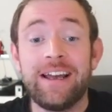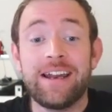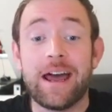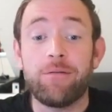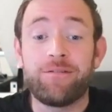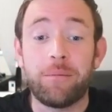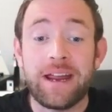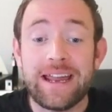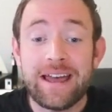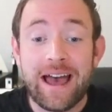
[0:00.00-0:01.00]
Now from
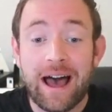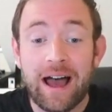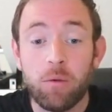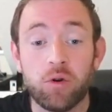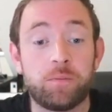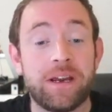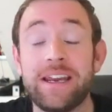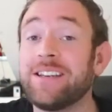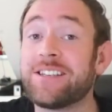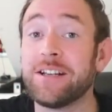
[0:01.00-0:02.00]
here, I would
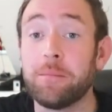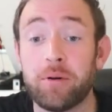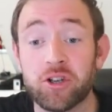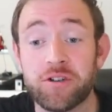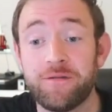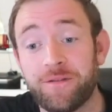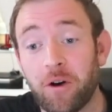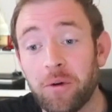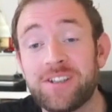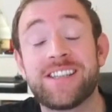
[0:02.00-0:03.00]
be still pushing
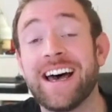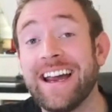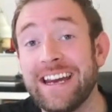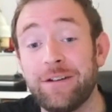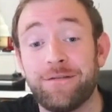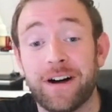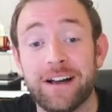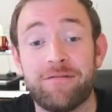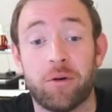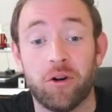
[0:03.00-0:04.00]
forwards that
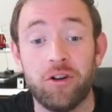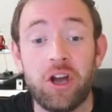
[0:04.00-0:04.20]
e5 pawn